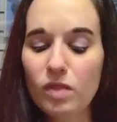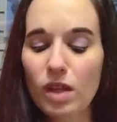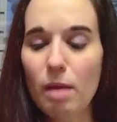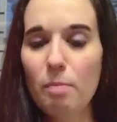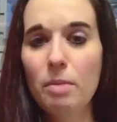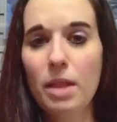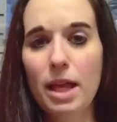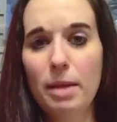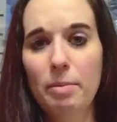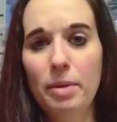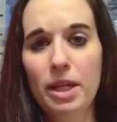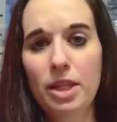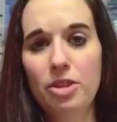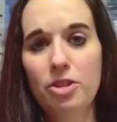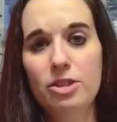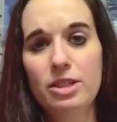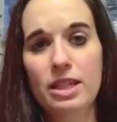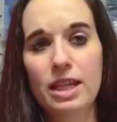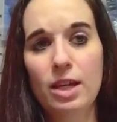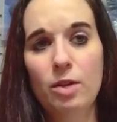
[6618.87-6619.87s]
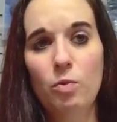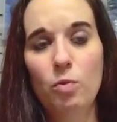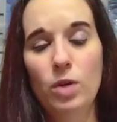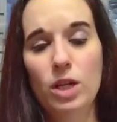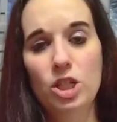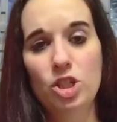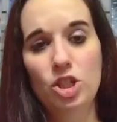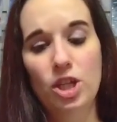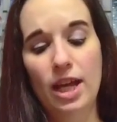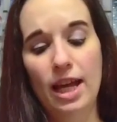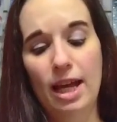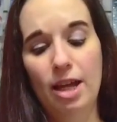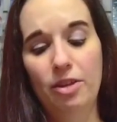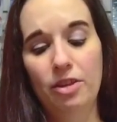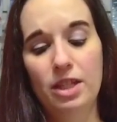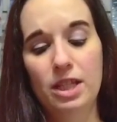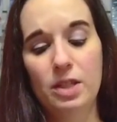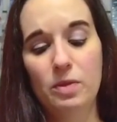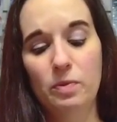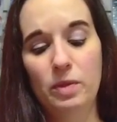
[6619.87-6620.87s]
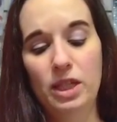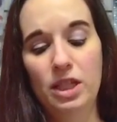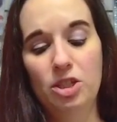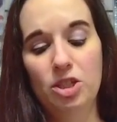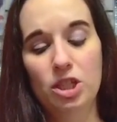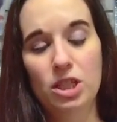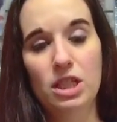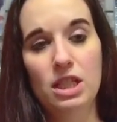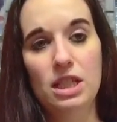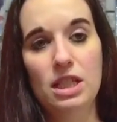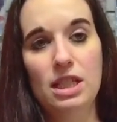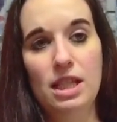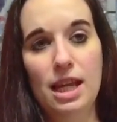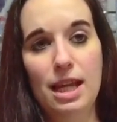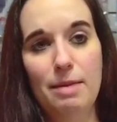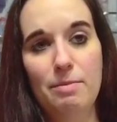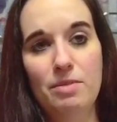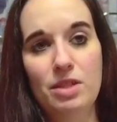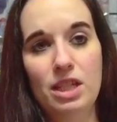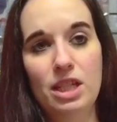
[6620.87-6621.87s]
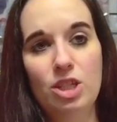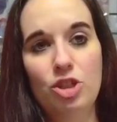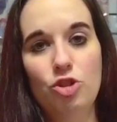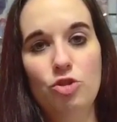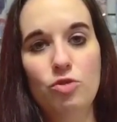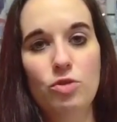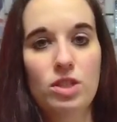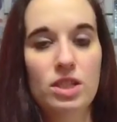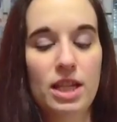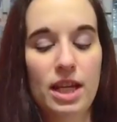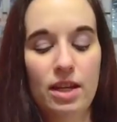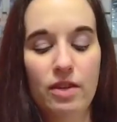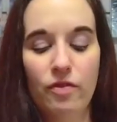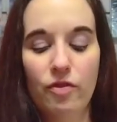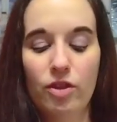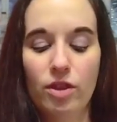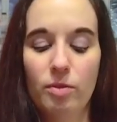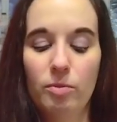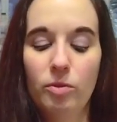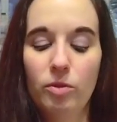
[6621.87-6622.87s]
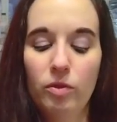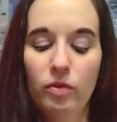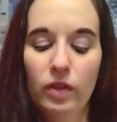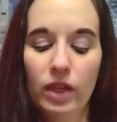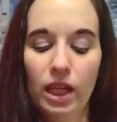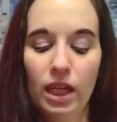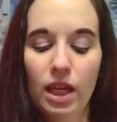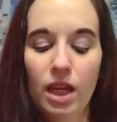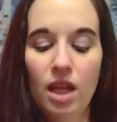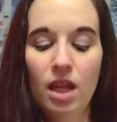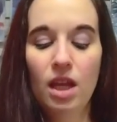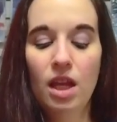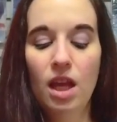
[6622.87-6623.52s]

Black Panther's got a one-shot out this week just in time to get you excited for the movie.